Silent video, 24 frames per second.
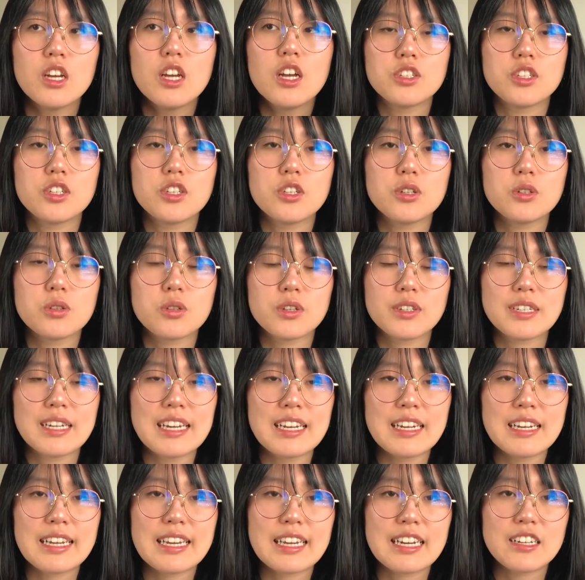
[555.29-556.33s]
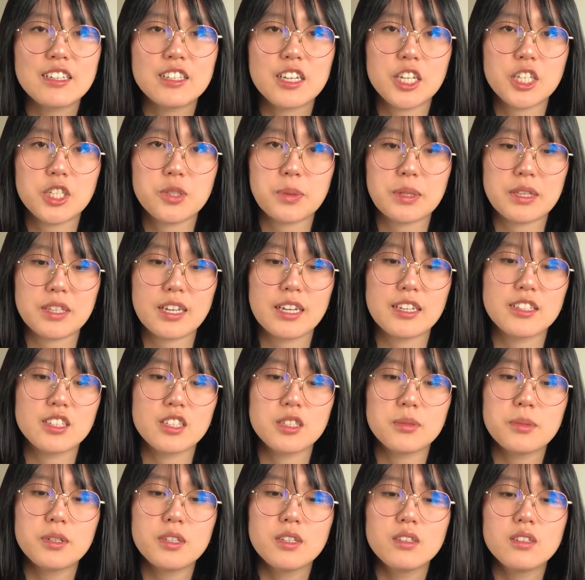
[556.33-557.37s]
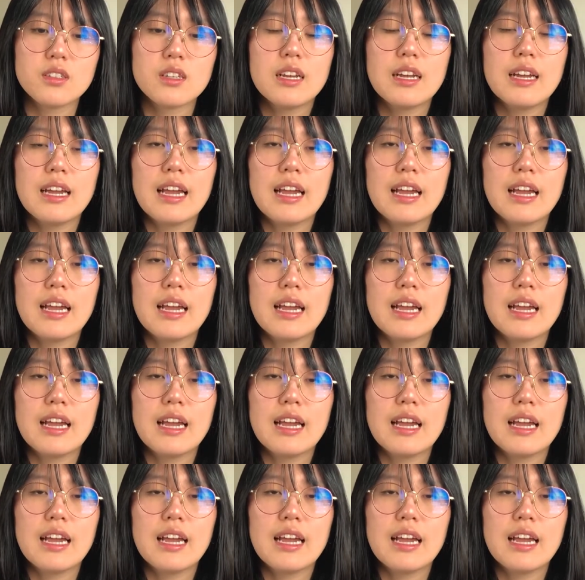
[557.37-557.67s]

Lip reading: to learn how to get in touch with customers